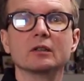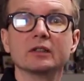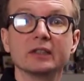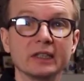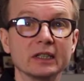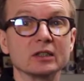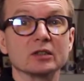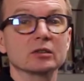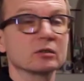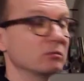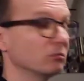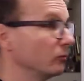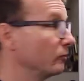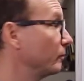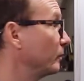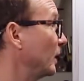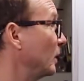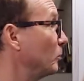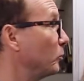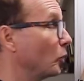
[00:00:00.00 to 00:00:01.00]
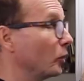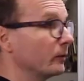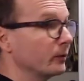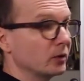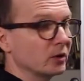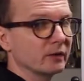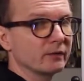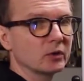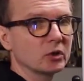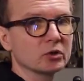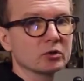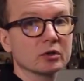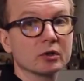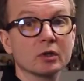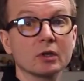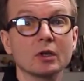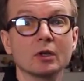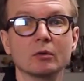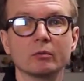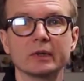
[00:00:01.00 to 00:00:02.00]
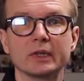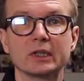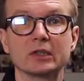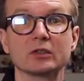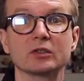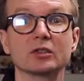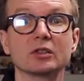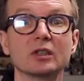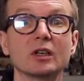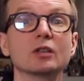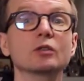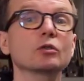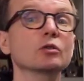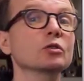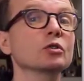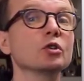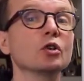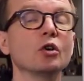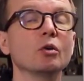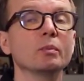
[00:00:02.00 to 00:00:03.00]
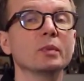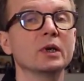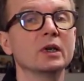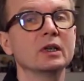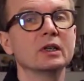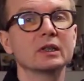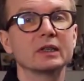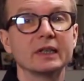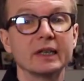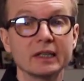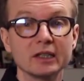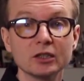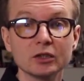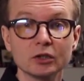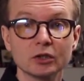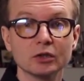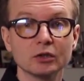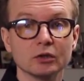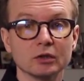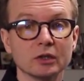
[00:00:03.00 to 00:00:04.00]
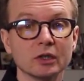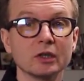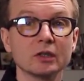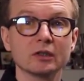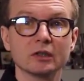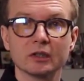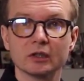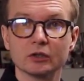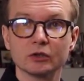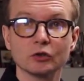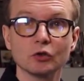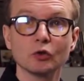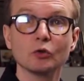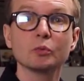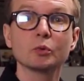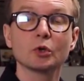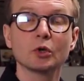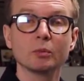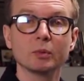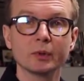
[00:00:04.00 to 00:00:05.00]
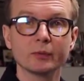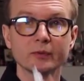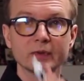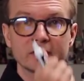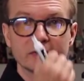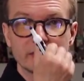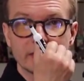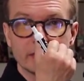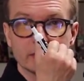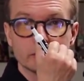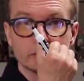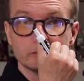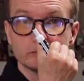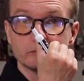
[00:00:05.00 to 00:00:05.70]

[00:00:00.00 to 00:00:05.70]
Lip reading: Yes, they both universal. We can start on top. That is good. There's no problem with that.